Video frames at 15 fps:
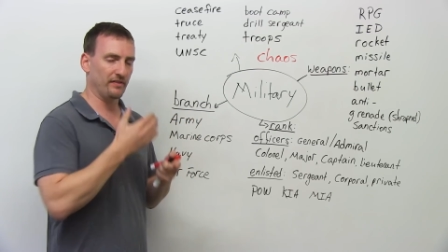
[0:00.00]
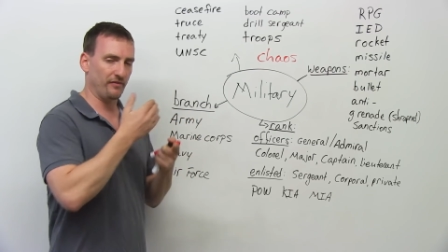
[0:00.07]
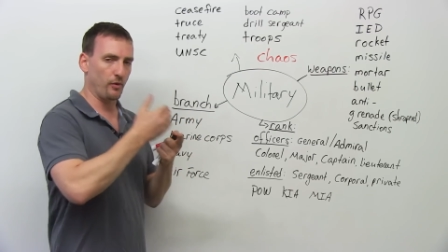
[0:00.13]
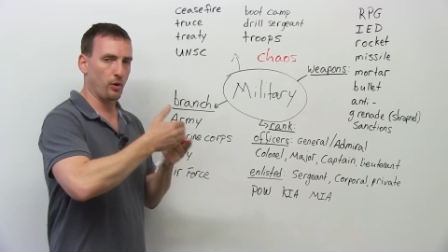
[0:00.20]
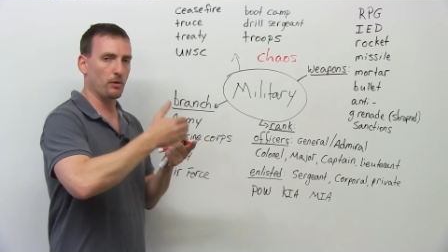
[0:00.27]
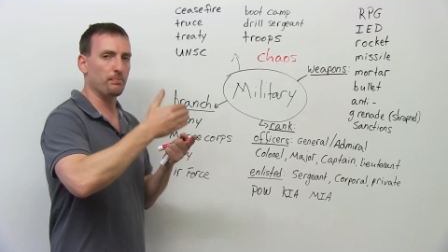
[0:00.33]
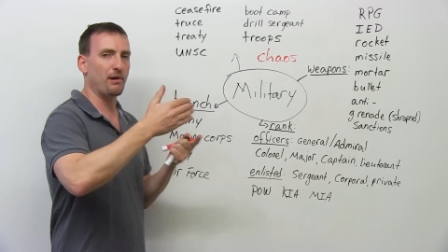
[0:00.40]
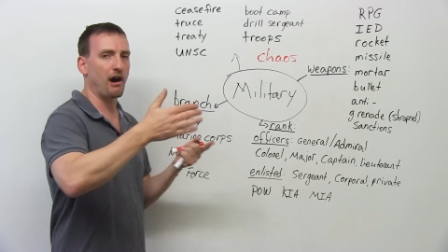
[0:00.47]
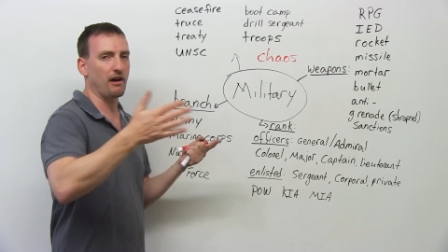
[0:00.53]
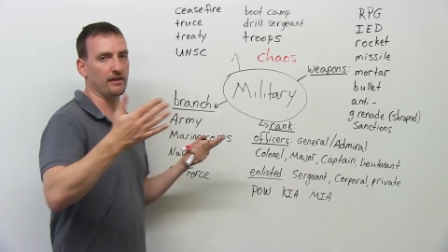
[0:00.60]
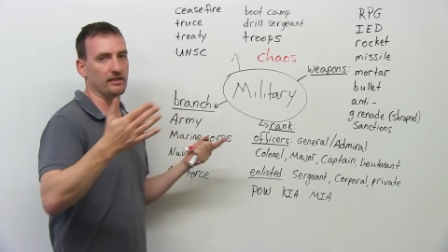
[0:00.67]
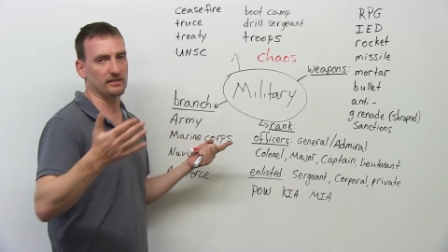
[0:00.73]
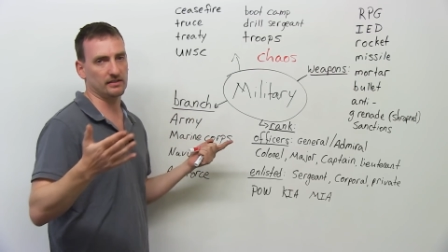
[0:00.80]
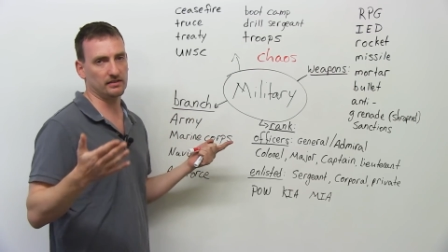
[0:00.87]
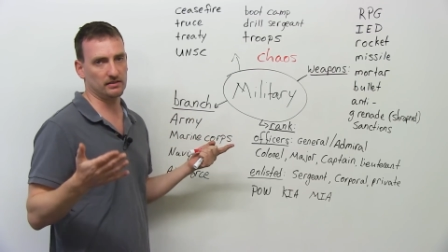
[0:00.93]
four
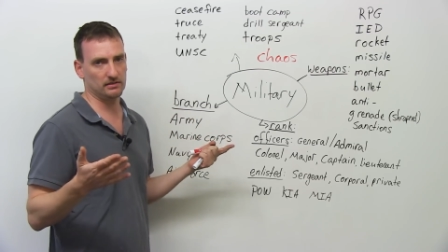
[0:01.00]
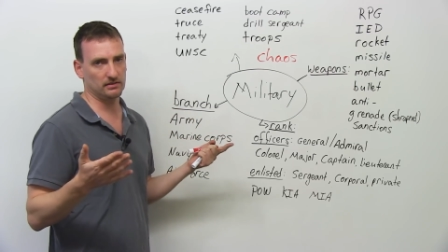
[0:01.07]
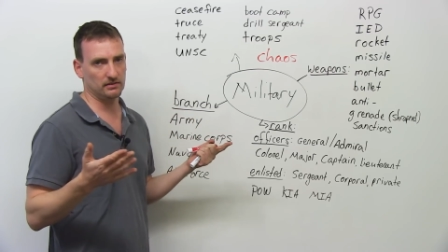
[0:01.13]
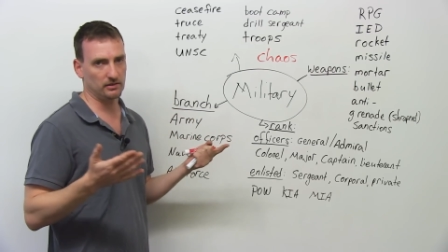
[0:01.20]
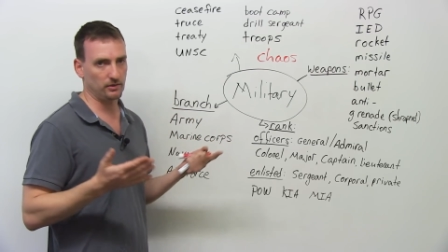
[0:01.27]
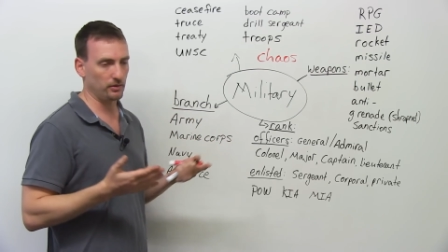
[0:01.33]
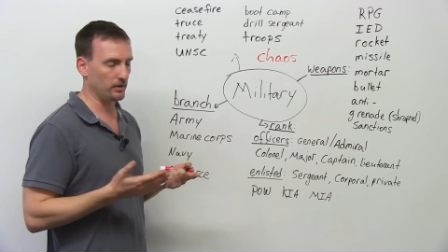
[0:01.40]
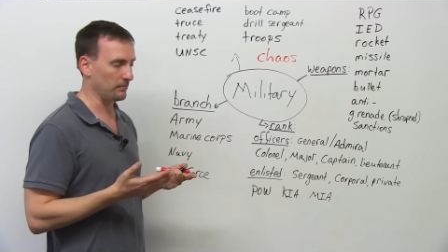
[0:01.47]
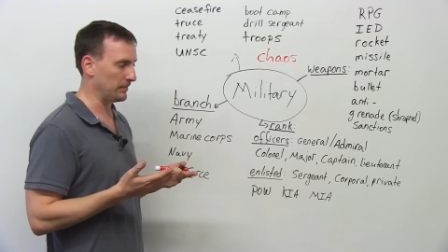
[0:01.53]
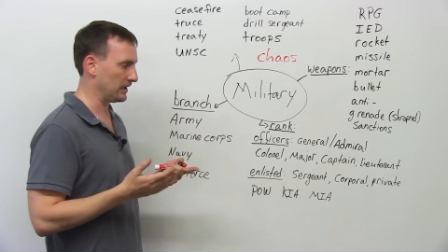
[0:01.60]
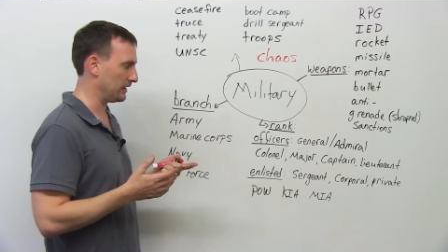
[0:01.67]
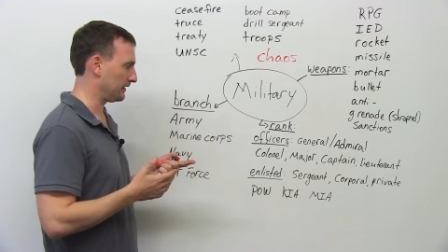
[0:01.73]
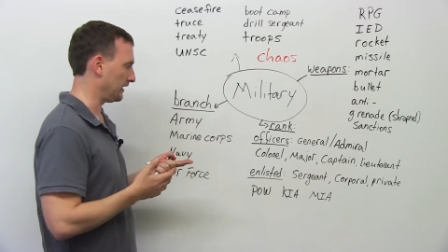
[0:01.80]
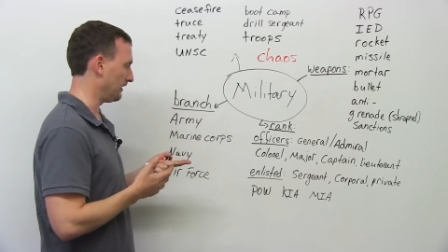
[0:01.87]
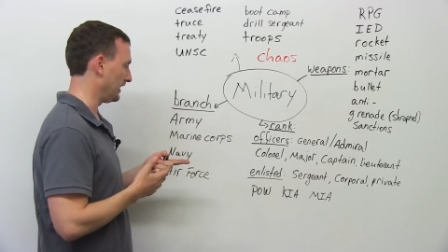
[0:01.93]
parts to the
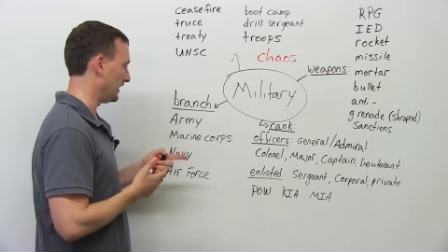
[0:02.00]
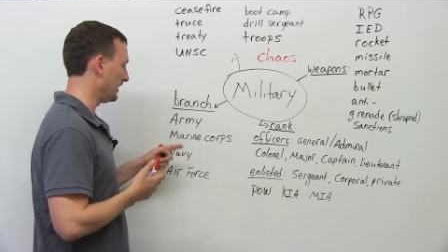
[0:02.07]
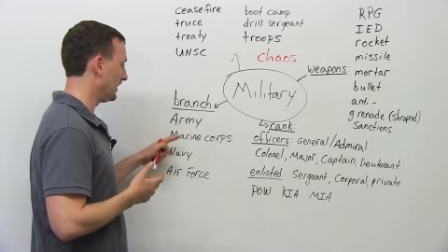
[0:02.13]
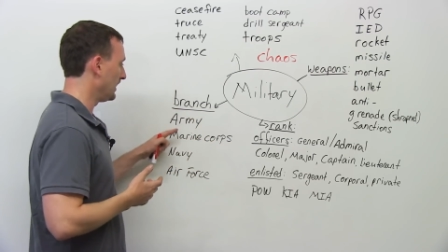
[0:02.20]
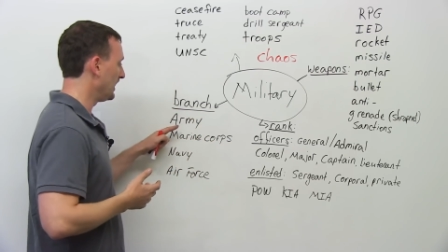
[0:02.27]
military.